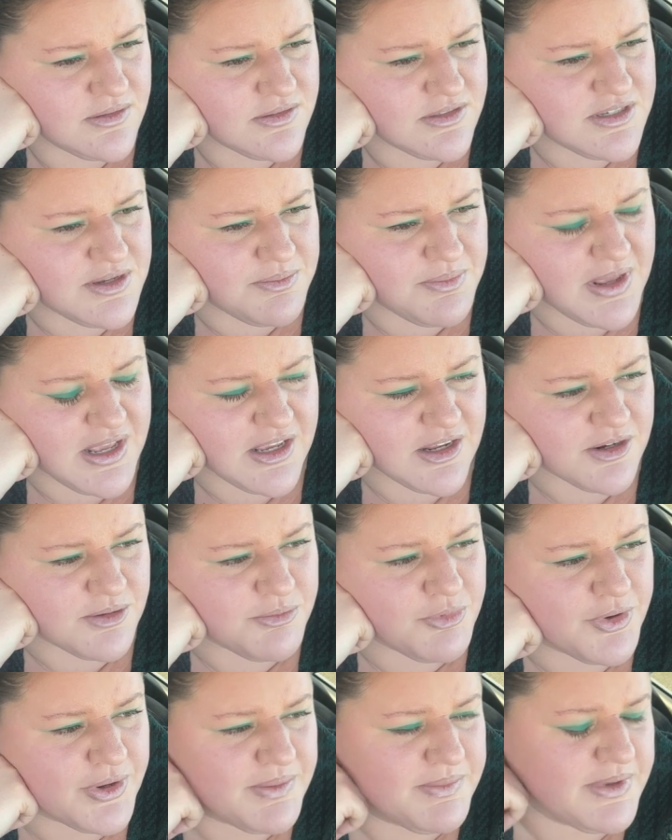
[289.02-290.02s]
to make an
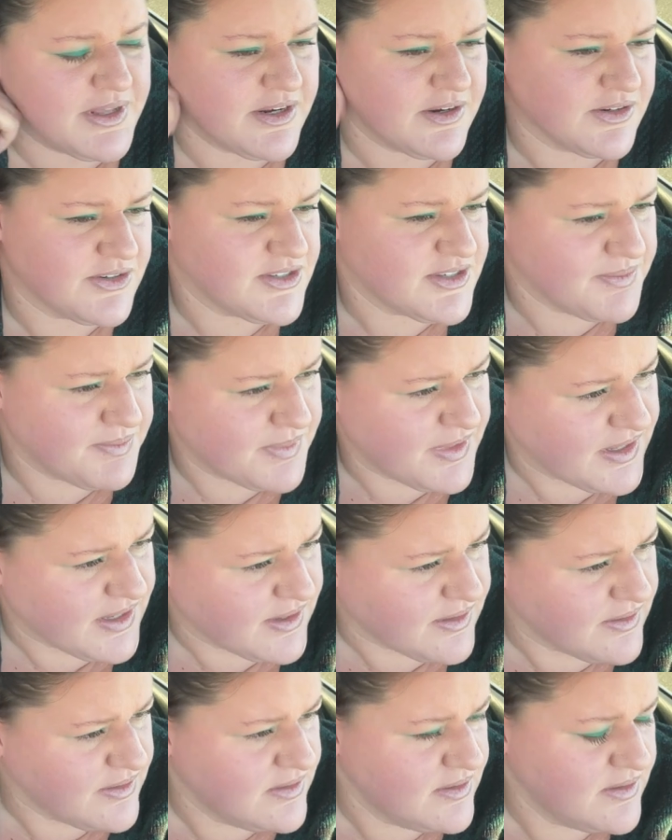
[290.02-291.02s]
appointment or
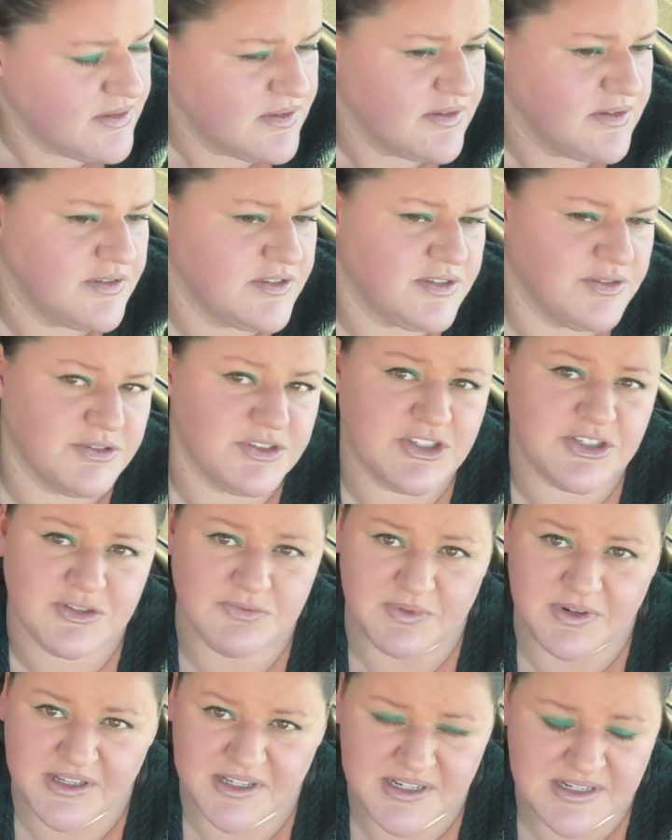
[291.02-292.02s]
something. So it just
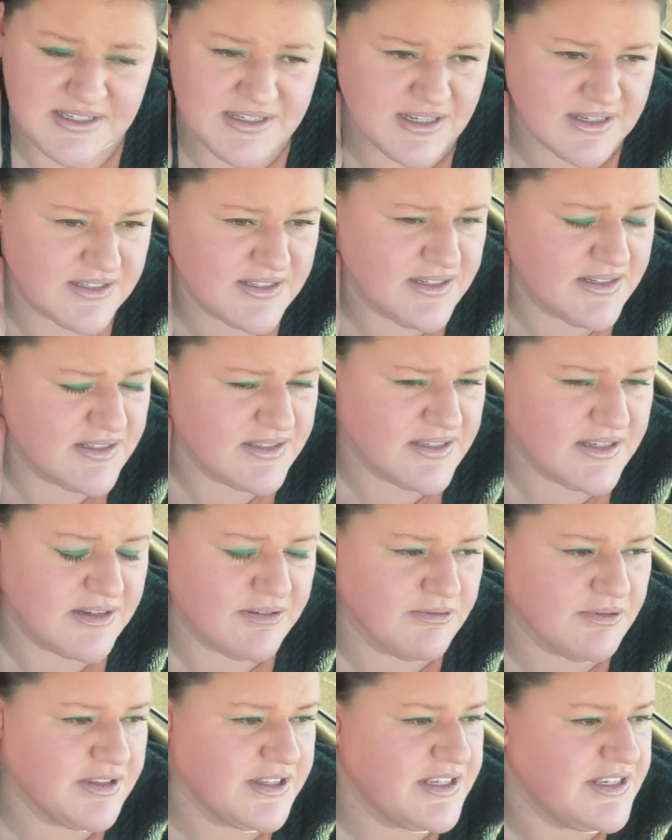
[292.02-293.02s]
really sucks. It's like
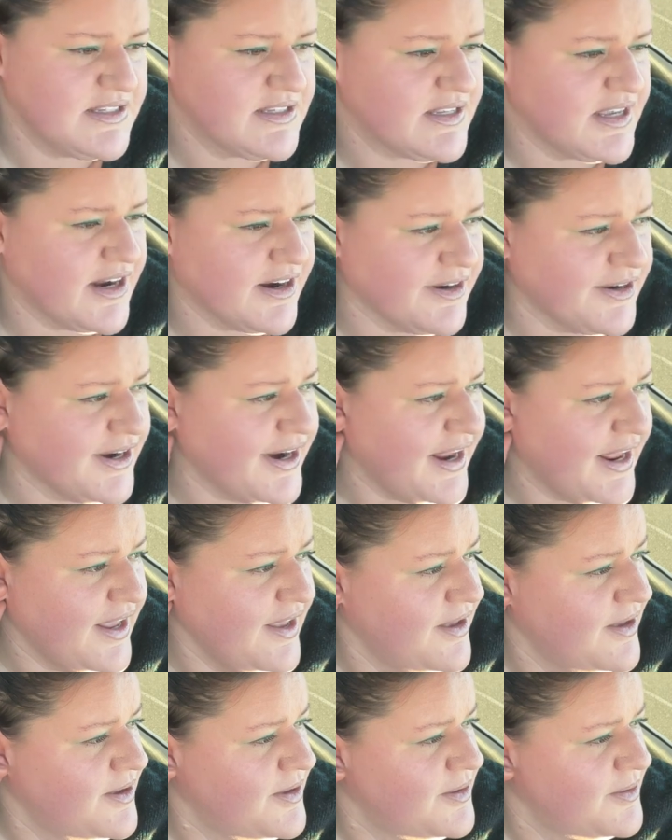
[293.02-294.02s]
really scary.
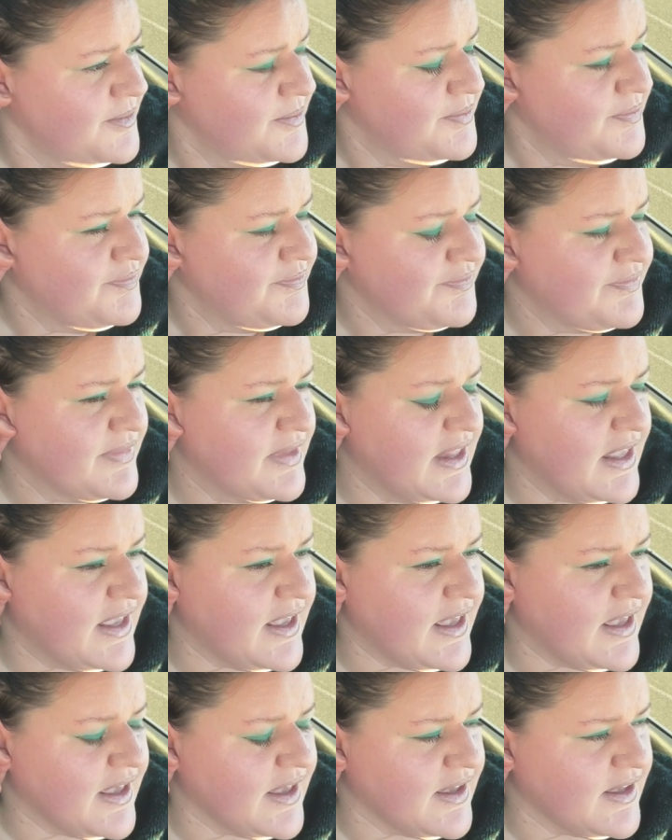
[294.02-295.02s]

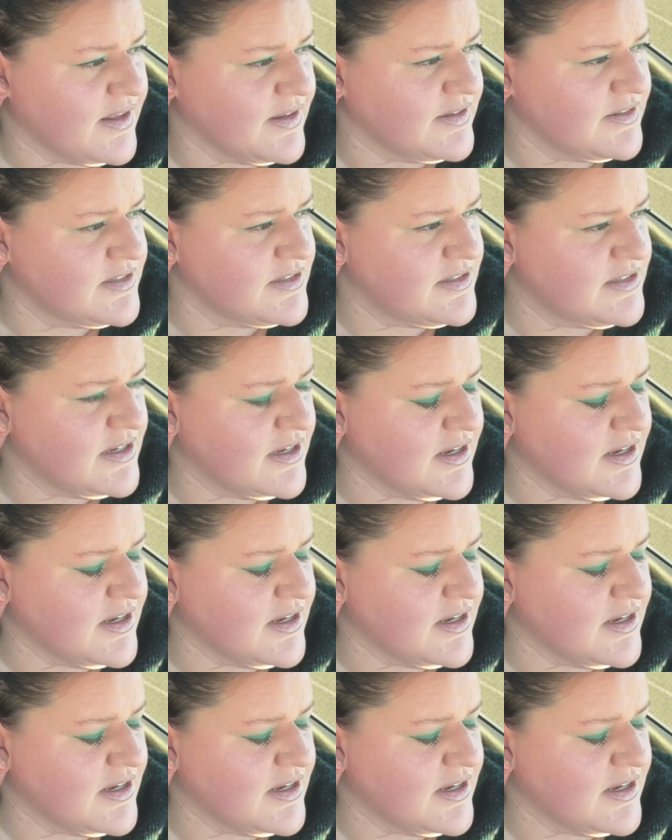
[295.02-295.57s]
And